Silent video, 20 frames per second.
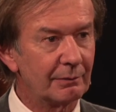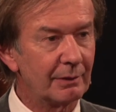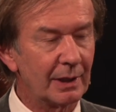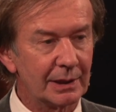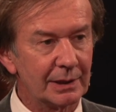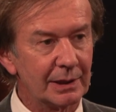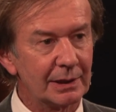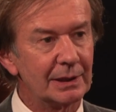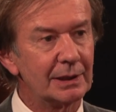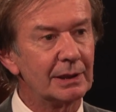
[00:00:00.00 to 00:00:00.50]

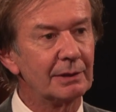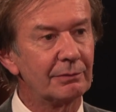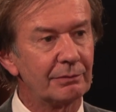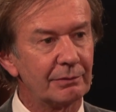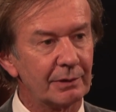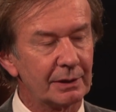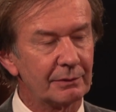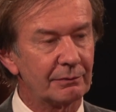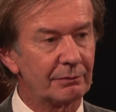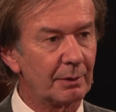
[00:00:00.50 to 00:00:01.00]
very
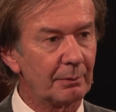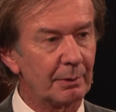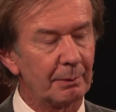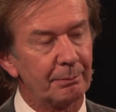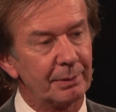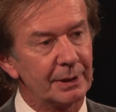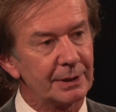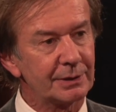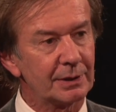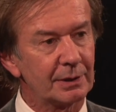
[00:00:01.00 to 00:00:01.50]
different from a
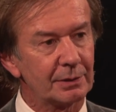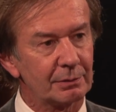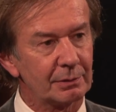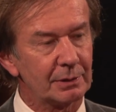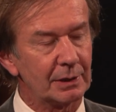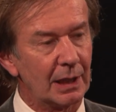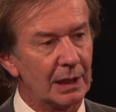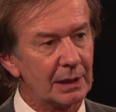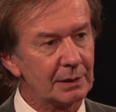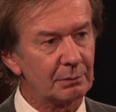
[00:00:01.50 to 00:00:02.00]
patient to
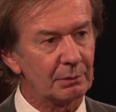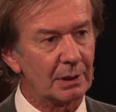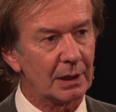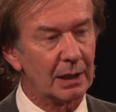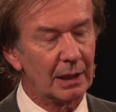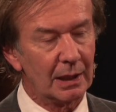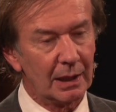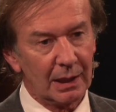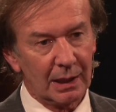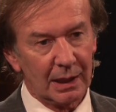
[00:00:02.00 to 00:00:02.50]
the other
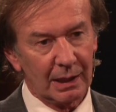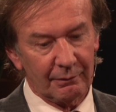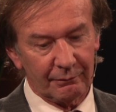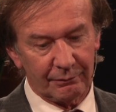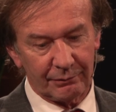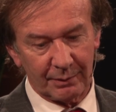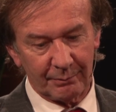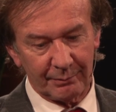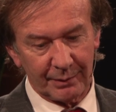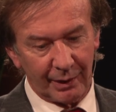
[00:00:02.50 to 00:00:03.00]
one,
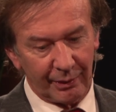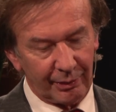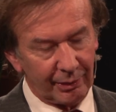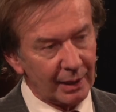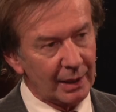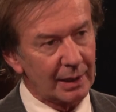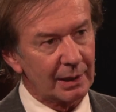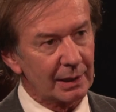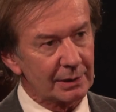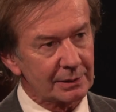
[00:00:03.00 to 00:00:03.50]
and from the
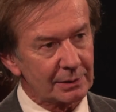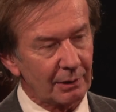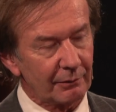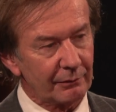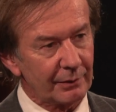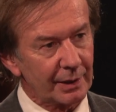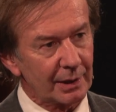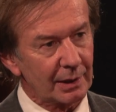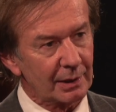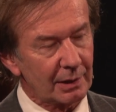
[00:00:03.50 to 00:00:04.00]
thickness
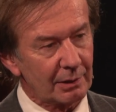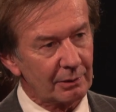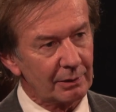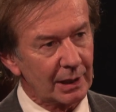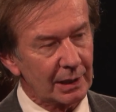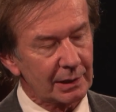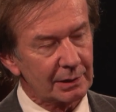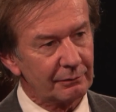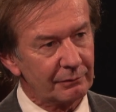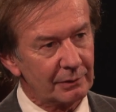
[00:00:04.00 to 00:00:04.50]
of the
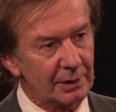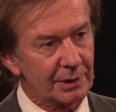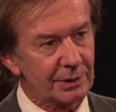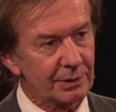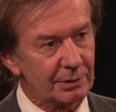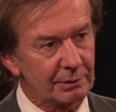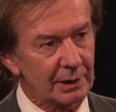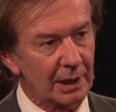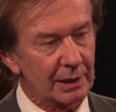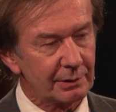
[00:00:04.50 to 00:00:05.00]
connective
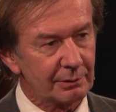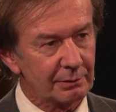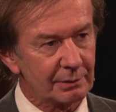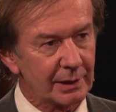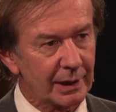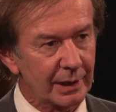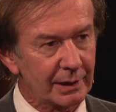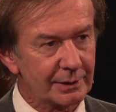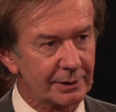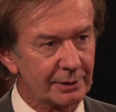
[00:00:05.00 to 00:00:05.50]
tissue that you
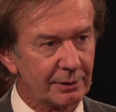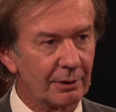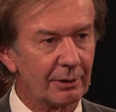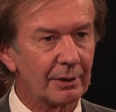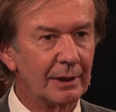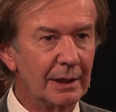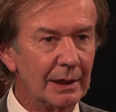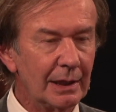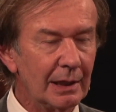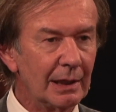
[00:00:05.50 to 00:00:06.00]
take.
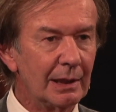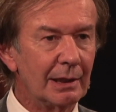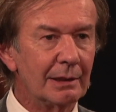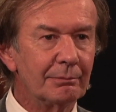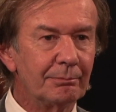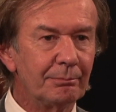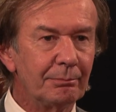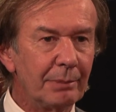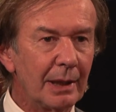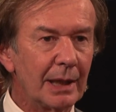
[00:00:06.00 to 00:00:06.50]
So
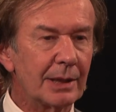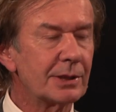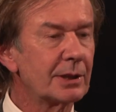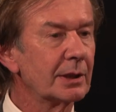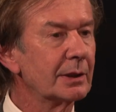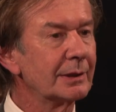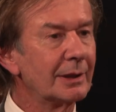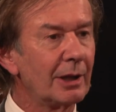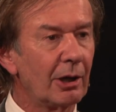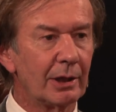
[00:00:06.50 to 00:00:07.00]

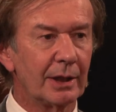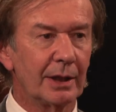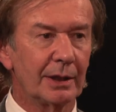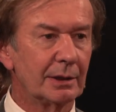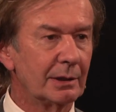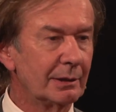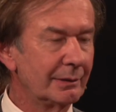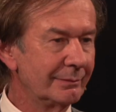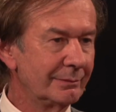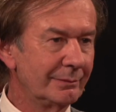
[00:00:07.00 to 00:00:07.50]
patients
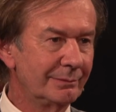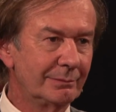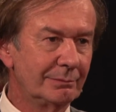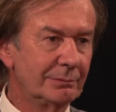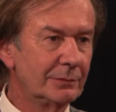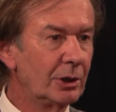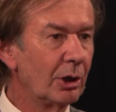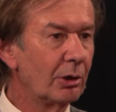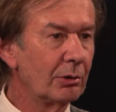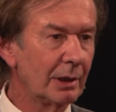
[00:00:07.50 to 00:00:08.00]

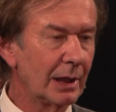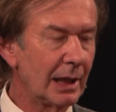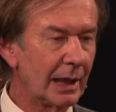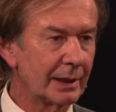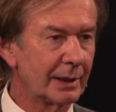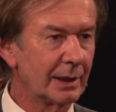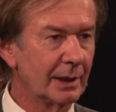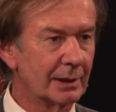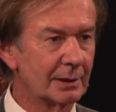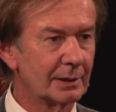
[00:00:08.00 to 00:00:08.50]
don't
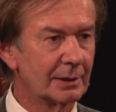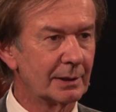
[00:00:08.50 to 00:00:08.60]
like it.